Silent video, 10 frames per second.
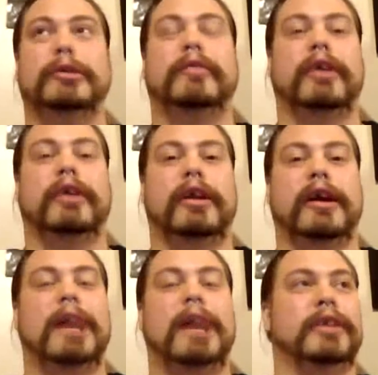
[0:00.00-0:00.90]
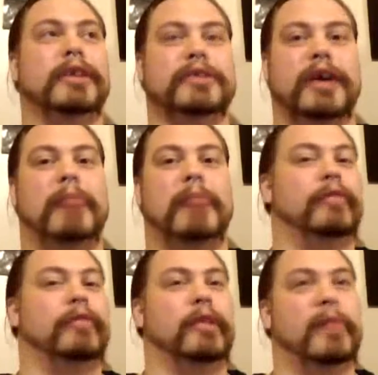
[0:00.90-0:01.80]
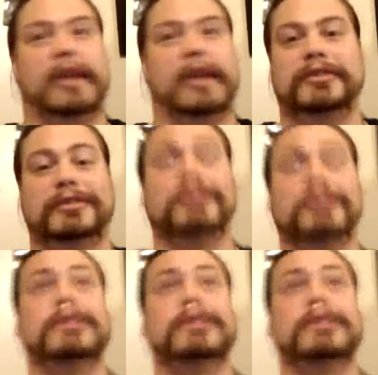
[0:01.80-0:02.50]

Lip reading: them, if they're going to copy, at least they're copying from the best.